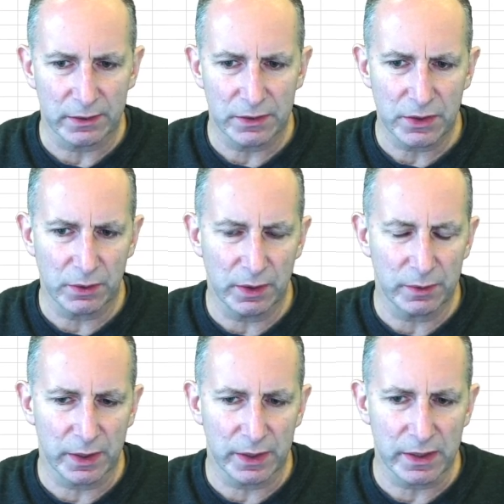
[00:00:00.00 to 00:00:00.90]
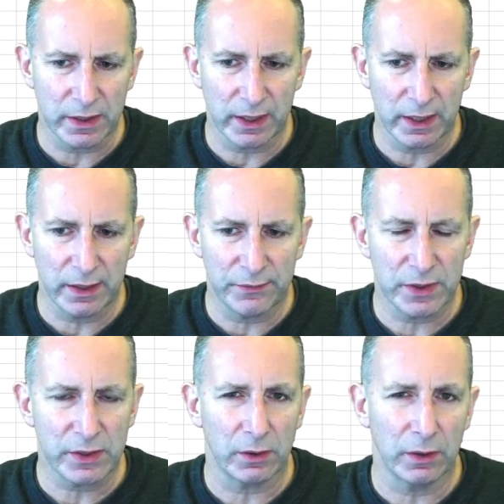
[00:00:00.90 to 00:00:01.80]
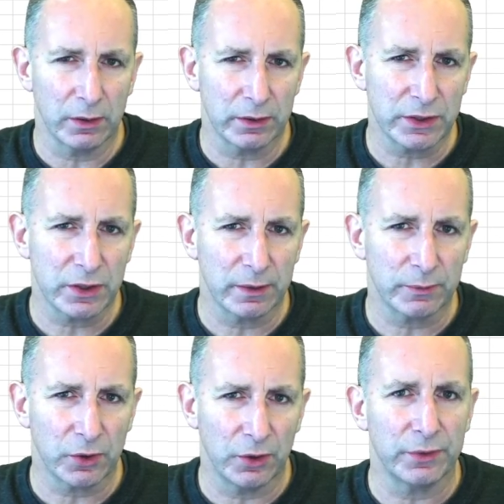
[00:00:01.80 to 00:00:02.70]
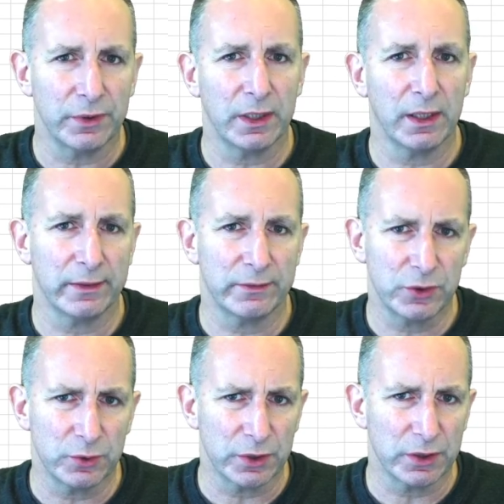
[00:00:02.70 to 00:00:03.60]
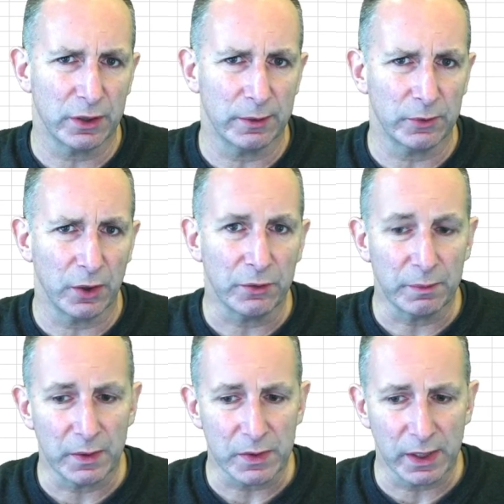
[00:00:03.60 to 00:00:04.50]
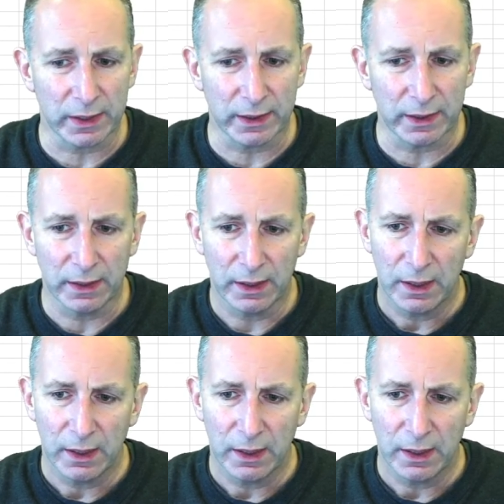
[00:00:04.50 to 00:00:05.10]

So in other words, if it's got longer term growth, it'll have shorter term growth most likely.